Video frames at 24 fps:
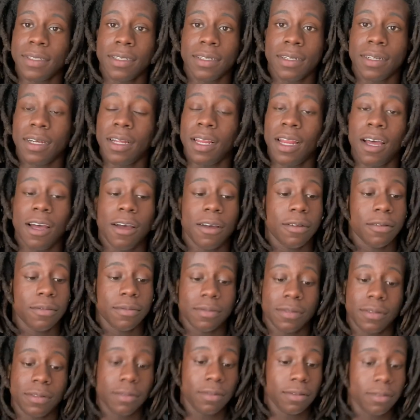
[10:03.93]
Glock,
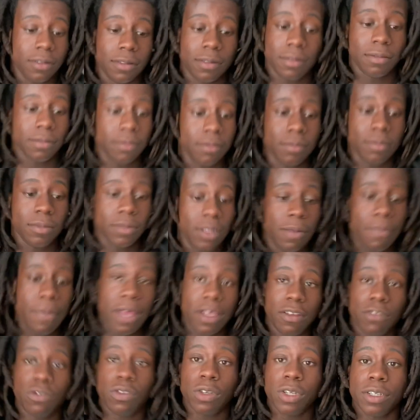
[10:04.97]
the
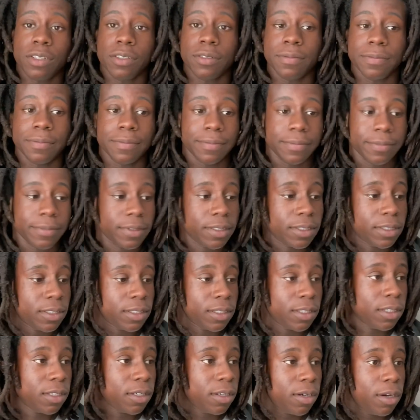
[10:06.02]
best trigger.
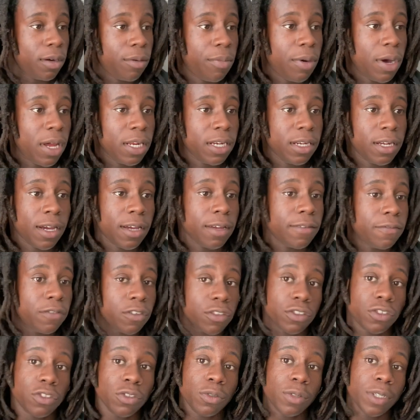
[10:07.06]
Probably not for
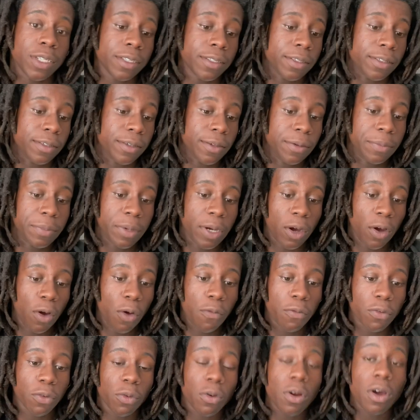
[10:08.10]
shooting, but
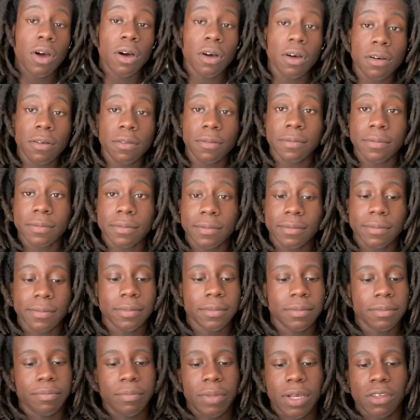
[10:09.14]
overall,
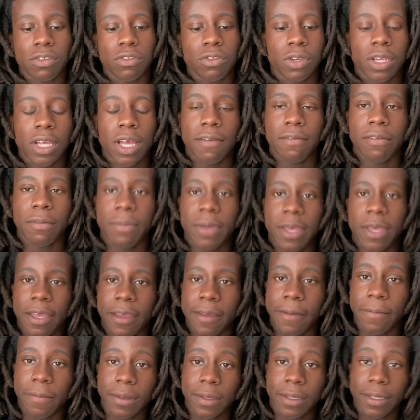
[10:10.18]
best trigger ever
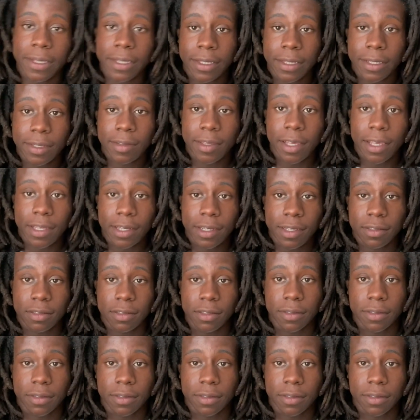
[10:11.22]
made. Take it easy.